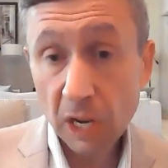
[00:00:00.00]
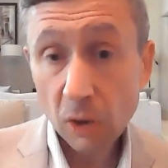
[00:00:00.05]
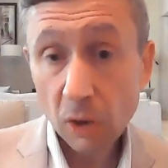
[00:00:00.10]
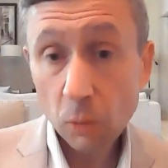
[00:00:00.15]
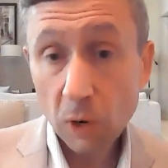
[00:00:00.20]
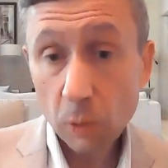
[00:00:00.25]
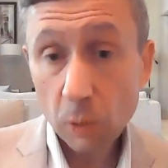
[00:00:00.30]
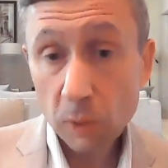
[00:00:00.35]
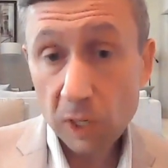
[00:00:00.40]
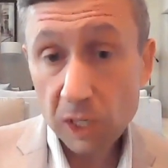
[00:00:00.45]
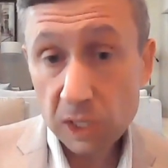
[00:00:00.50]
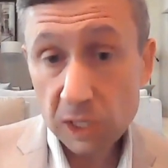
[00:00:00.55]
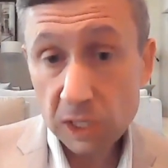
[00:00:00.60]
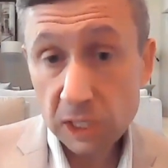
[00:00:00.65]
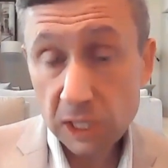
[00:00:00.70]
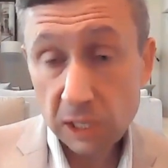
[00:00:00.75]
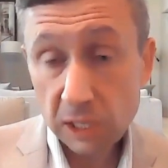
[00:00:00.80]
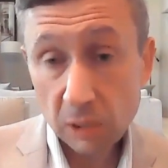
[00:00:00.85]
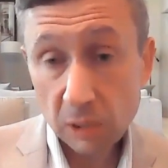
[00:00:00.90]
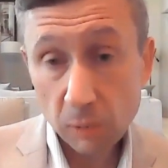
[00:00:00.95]
where we
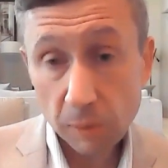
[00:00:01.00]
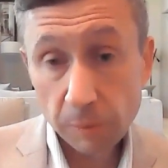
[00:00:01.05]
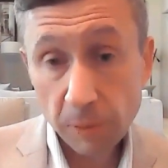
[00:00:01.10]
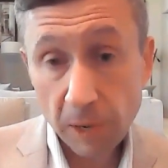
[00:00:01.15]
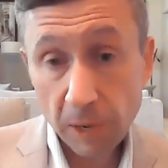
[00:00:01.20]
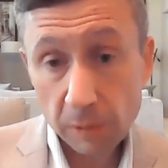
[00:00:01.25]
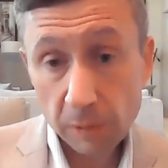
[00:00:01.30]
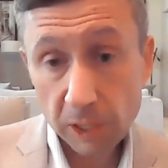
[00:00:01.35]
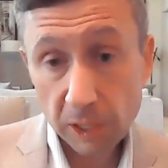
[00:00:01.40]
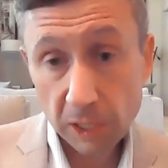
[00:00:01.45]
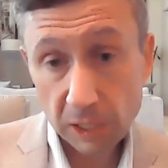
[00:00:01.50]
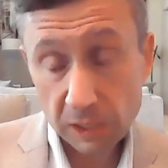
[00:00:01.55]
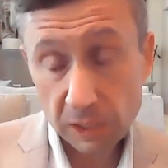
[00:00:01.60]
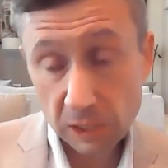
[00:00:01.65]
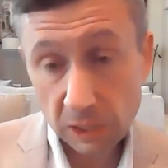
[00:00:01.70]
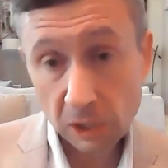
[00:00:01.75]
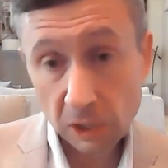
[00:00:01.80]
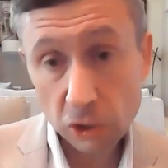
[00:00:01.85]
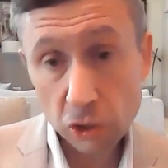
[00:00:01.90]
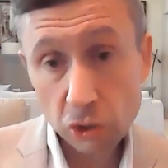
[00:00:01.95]
see the Republicans
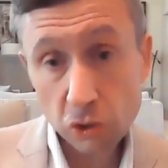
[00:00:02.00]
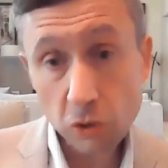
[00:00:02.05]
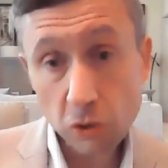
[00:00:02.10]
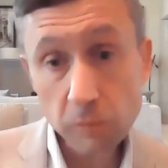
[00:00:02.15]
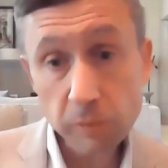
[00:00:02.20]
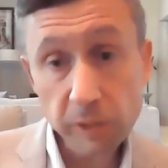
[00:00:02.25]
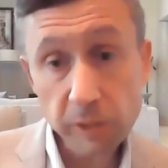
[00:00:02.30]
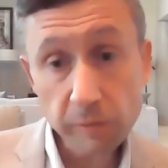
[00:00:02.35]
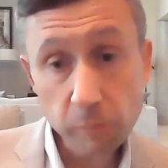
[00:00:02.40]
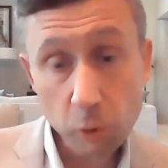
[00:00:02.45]
and the conservative